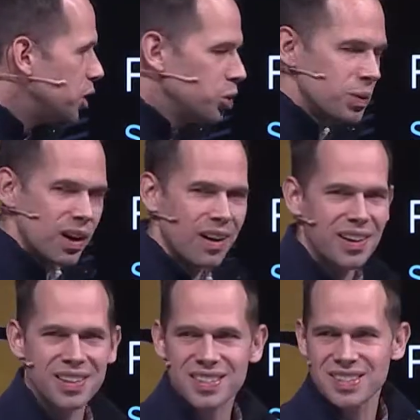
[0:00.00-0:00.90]
human
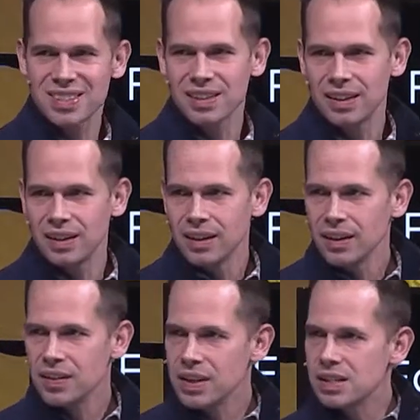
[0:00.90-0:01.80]
hearts
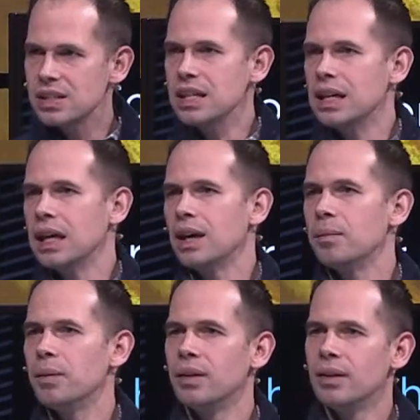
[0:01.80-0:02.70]
that seek
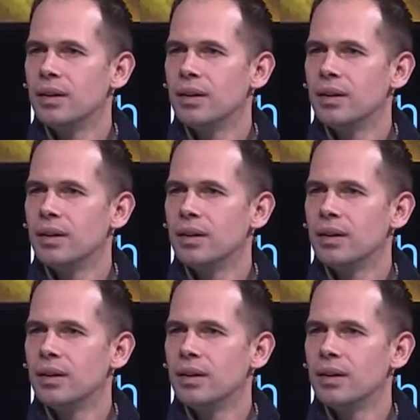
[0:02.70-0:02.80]
Him